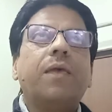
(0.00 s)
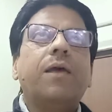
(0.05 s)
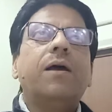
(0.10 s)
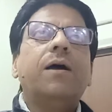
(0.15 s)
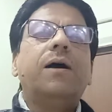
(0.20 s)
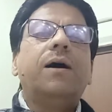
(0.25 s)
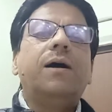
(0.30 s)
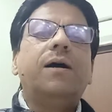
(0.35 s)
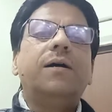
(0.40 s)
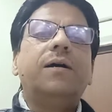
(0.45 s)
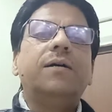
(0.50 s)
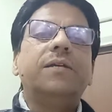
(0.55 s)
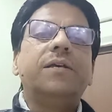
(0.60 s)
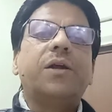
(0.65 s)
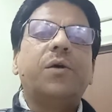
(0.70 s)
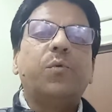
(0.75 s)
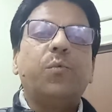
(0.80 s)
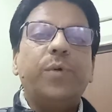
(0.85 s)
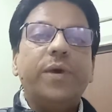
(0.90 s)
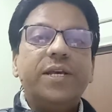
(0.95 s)
There are
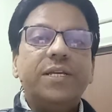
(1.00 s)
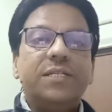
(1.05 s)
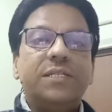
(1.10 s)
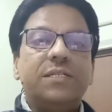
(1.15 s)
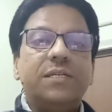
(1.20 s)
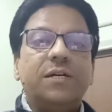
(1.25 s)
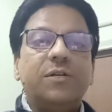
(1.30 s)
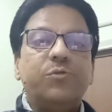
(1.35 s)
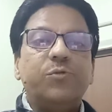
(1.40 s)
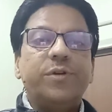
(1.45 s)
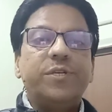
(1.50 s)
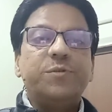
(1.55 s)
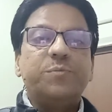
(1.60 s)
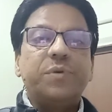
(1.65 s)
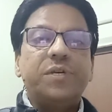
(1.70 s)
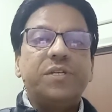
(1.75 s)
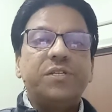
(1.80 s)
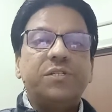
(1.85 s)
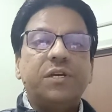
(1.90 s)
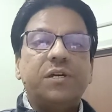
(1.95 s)
ways to
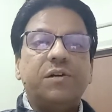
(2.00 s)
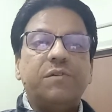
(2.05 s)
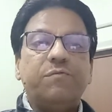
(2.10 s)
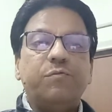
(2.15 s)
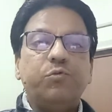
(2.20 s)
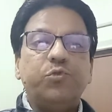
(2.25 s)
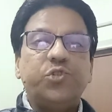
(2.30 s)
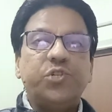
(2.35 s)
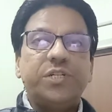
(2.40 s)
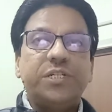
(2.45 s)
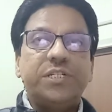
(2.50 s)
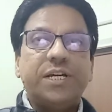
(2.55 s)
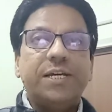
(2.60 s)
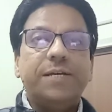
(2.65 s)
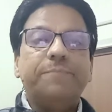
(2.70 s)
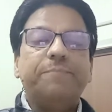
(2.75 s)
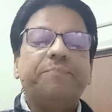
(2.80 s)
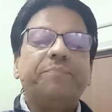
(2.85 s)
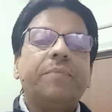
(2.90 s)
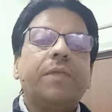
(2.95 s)
express future time.
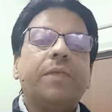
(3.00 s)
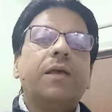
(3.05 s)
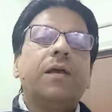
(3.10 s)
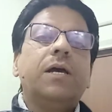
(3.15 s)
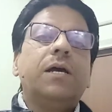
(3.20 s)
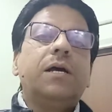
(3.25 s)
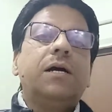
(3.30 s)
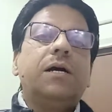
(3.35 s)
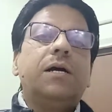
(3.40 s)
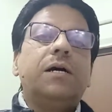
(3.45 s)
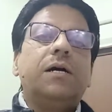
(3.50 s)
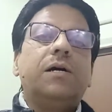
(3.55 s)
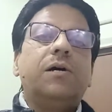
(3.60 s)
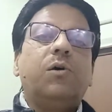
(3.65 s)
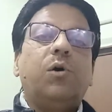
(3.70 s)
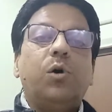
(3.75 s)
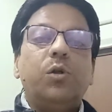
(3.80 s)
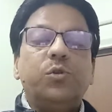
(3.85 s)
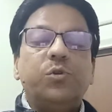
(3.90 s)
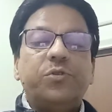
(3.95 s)

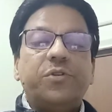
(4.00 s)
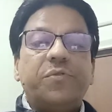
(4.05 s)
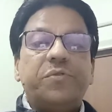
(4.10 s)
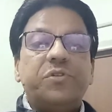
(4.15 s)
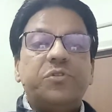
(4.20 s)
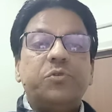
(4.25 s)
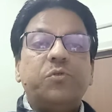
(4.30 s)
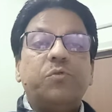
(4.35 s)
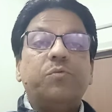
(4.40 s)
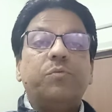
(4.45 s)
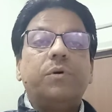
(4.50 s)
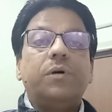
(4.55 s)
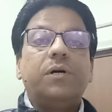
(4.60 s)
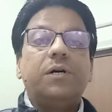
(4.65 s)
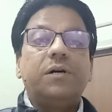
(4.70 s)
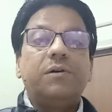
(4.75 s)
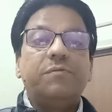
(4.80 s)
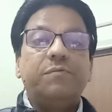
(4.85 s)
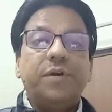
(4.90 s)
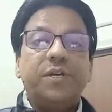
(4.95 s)
Although there is no
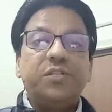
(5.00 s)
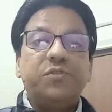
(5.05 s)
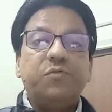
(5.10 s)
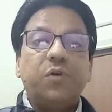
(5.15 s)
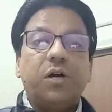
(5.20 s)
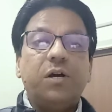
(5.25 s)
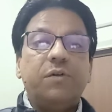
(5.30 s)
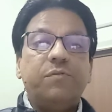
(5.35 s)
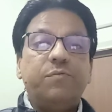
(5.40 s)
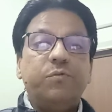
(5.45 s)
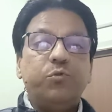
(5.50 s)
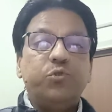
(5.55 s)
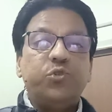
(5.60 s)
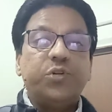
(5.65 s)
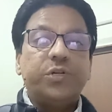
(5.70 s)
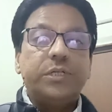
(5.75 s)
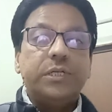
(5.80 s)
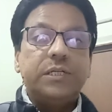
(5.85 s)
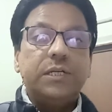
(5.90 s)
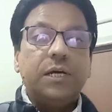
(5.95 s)
fixed future,
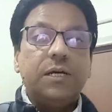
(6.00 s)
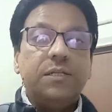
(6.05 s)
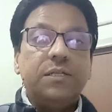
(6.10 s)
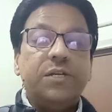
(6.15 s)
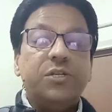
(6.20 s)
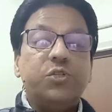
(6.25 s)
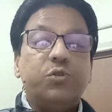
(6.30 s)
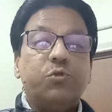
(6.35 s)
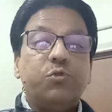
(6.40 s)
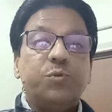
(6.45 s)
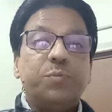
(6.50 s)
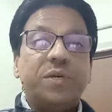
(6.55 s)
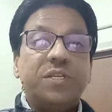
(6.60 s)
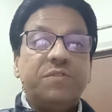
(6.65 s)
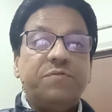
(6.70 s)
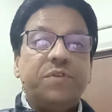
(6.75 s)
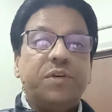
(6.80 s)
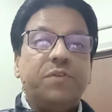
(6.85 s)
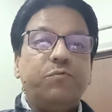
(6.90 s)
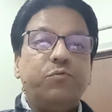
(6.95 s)
there is no
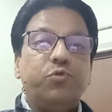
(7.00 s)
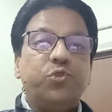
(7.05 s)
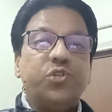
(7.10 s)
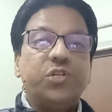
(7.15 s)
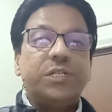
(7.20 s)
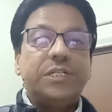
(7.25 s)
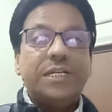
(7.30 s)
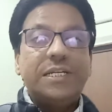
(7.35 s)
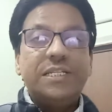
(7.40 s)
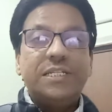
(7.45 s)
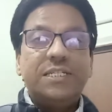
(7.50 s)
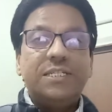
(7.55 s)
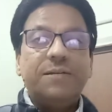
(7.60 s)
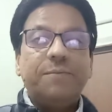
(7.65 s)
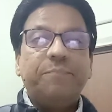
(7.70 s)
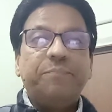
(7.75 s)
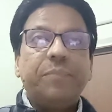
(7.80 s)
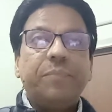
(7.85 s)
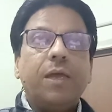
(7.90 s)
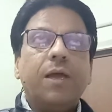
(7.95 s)
specific future tense,
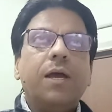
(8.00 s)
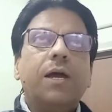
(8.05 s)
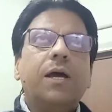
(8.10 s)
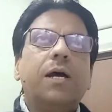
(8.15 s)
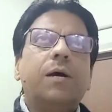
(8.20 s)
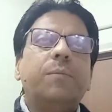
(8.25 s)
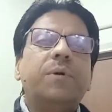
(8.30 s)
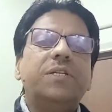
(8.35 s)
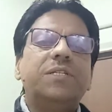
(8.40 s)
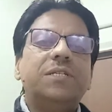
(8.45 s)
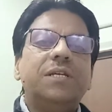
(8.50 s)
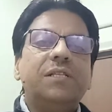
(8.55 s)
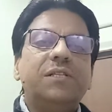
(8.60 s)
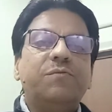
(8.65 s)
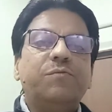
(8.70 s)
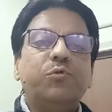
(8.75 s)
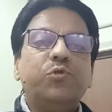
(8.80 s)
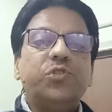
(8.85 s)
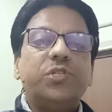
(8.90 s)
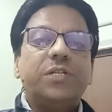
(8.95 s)
but still the
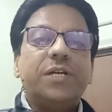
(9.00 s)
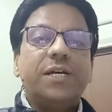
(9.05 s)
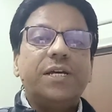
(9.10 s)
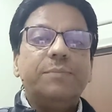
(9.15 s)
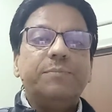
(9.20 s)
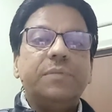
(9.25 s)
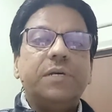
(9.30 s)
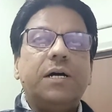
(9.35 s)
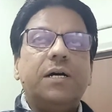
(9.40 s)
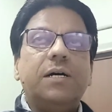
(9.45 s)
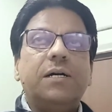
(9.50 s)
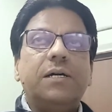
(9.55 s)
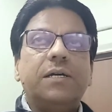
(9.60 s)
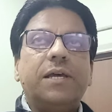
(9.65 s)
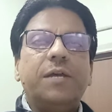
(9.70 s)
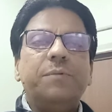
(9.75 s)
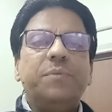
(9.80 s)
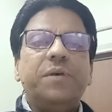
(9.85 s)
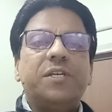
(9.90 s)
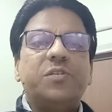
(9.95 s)
future time can
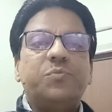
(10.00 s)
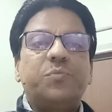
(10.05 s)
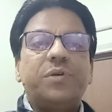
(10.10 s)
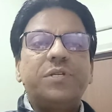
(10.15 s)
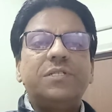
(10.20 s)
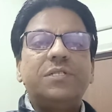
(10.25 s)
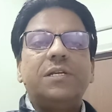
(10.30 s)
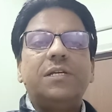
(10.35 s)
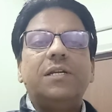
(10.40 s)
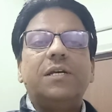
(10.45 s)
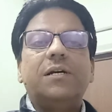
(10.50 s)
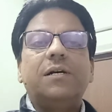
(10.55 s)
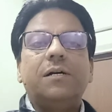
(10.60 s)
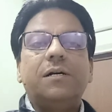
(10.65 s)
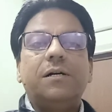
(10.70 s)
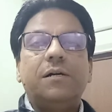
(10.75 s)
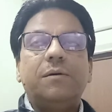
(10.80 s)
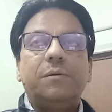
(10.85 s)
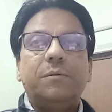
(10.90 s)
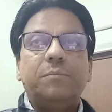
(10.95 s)
be expressed in
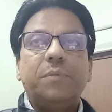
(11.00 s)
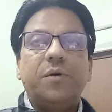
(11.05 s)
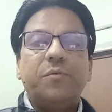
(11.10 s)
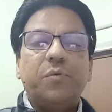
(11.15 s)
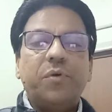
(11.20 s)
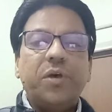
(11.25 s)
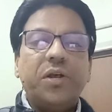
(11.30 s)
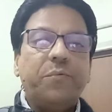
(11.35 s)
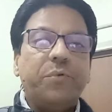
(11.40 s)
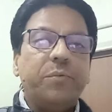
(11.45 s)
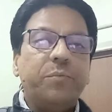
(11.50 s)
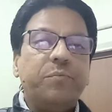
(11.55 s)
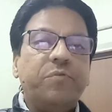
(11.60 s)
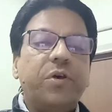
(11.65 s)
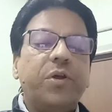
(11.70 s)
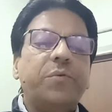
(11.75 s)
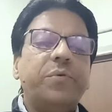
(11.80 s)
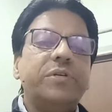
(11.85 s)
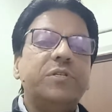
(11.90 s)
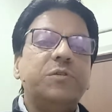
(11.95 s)
by
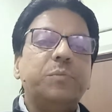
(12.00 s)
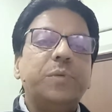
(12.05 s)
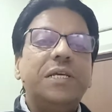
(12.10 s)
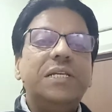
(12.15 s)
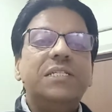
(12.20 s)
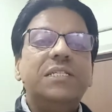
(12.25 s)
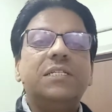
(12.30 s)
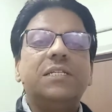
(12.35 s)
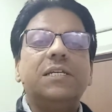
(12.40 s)
various means,